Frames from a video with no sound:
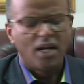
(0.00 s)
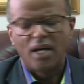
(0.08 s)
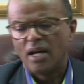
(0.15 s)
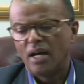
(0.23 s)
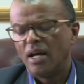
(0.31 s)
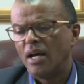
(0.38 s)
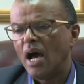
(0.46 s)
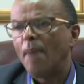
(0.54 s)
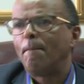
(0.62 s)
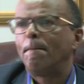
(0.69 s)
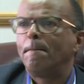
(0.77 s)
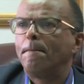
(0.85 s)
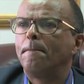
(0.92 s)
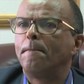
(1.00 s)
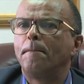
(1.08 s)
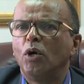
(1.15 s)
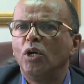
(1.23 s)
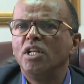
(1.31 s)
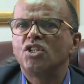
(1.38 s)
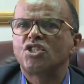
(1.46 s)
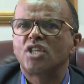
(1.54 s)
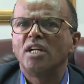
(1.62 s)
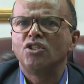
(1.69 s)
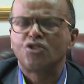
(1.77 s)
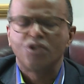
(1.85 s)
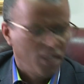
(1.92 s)
end, uh, a police
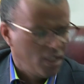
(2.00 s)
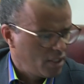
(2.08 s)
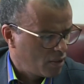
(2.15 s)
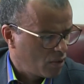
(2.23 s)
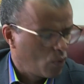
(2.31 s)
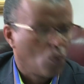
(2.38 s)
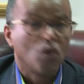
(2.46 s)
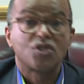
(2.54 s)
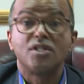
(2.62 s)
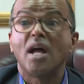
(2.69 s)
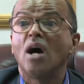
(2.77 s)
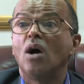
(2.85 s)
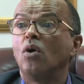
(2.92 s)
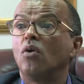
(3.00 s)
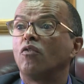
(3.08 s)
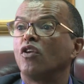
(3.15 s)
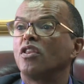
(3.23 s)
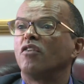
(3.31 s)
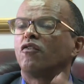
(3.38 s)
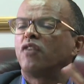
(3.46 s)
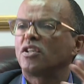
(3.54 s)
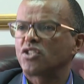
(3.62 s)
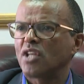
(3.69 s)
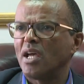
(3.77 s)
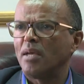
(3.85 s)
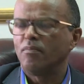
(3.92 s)
sentry was now, for the
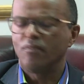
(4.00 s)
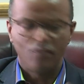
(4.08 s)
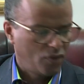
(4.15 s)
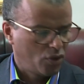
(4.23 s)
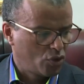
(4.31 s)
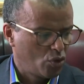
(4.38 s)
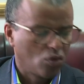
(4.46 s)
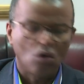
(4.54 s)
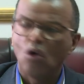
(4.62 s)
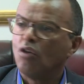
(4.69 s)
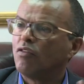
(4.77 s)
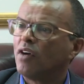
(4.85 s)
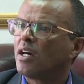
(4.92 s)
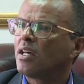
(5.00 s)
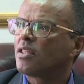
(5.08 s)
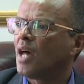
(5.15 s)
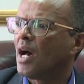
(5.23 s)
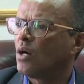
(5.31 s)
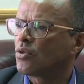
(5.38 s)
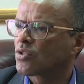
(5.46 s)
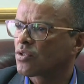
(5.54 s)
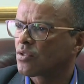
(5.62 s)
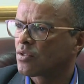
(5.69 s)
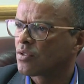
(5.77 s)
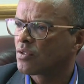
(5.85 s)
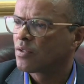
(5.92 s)
first time, took over the house.
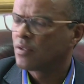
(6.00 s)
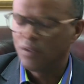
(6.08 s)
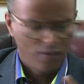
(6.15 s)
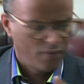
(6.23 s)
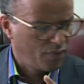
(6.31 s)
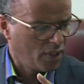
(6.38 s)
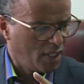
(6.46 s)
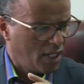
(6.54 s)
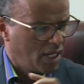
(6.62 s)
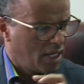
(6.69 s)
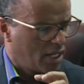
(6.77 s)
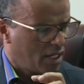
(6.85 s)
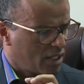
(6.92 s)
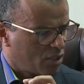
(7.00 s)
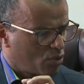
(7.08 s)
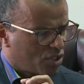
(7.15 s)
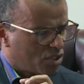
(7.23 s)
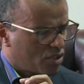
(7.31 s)
It was